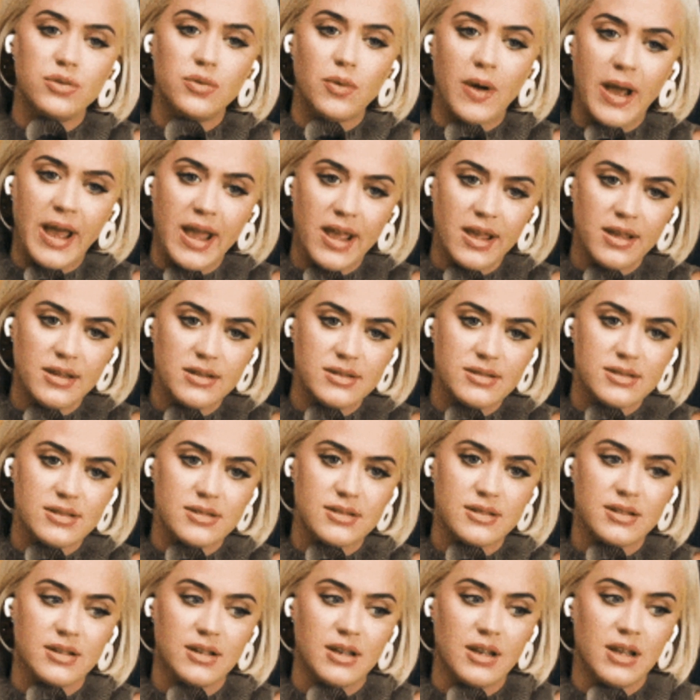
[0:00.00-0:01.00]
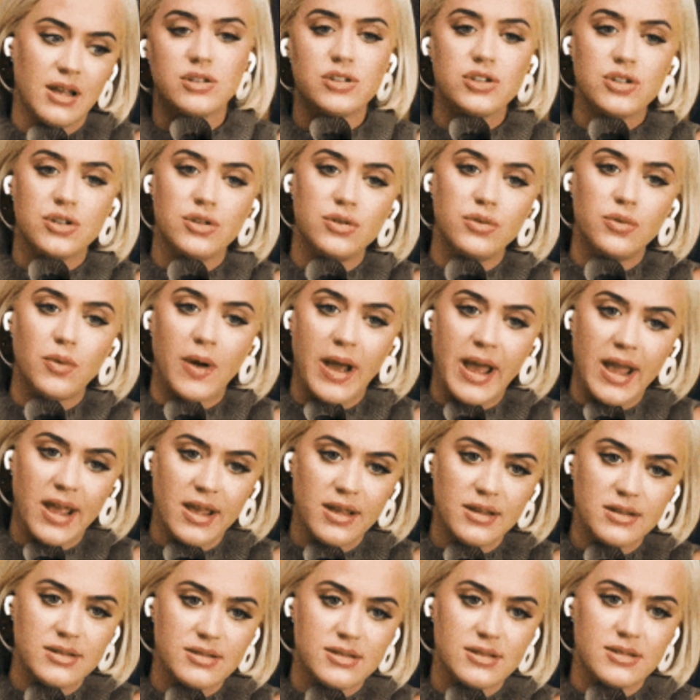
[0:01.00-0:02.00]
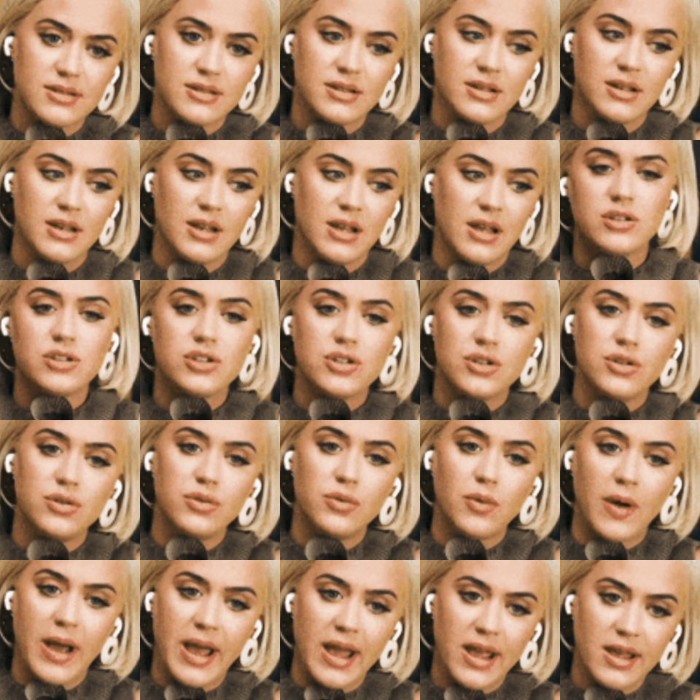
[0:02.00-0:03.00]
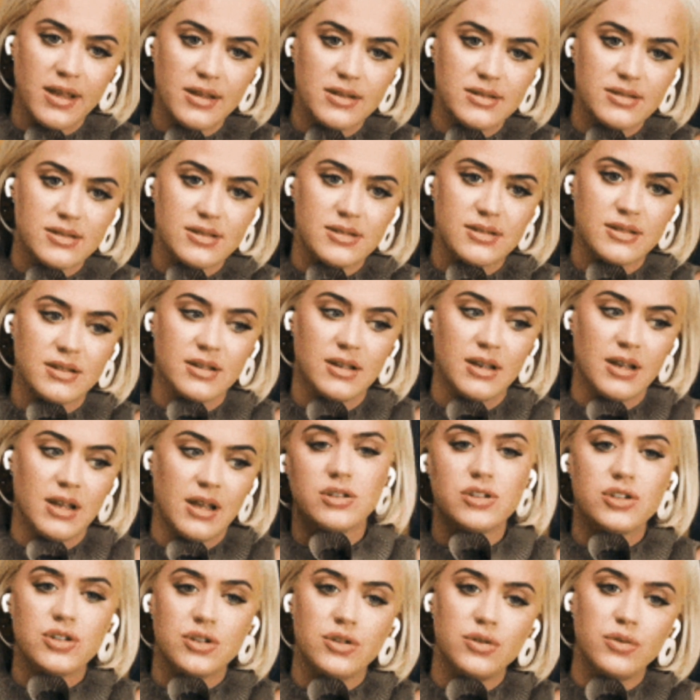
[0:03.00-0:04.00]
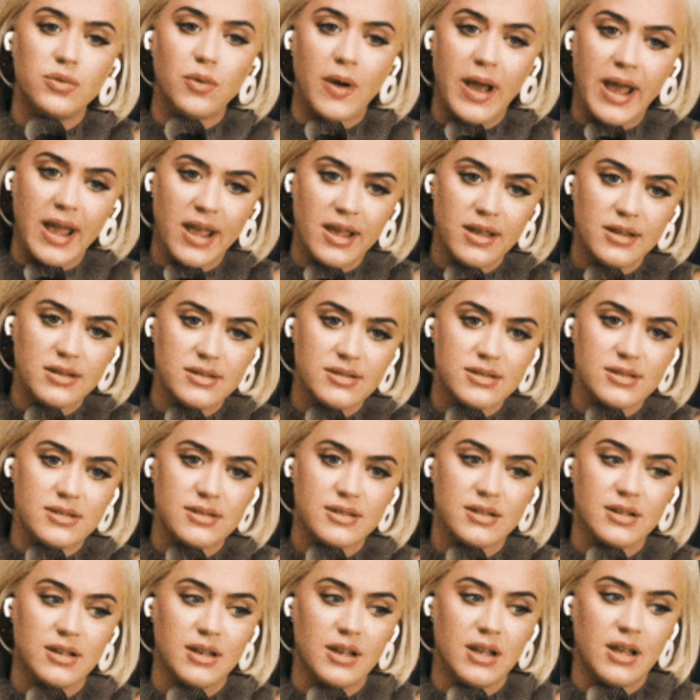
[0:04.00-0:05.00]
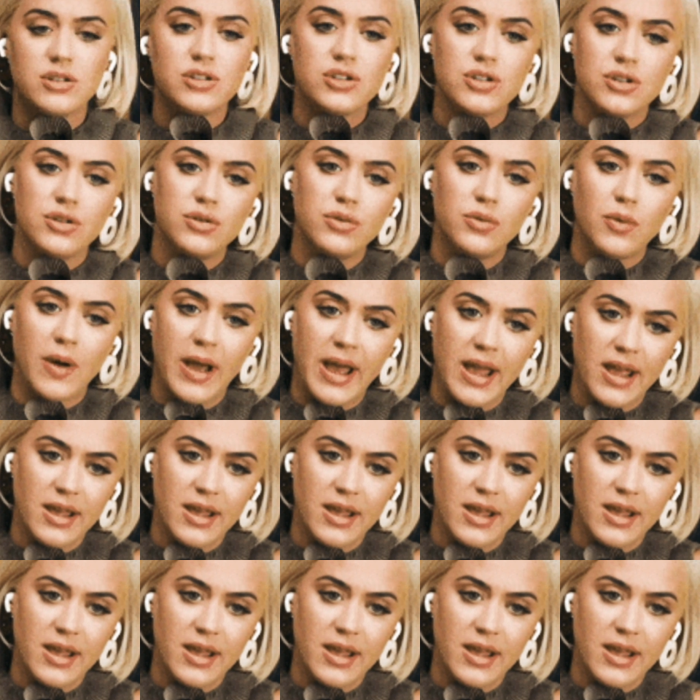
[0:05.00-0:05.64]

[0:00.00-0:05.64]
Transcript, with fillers: video is part 2 of this particular series, and part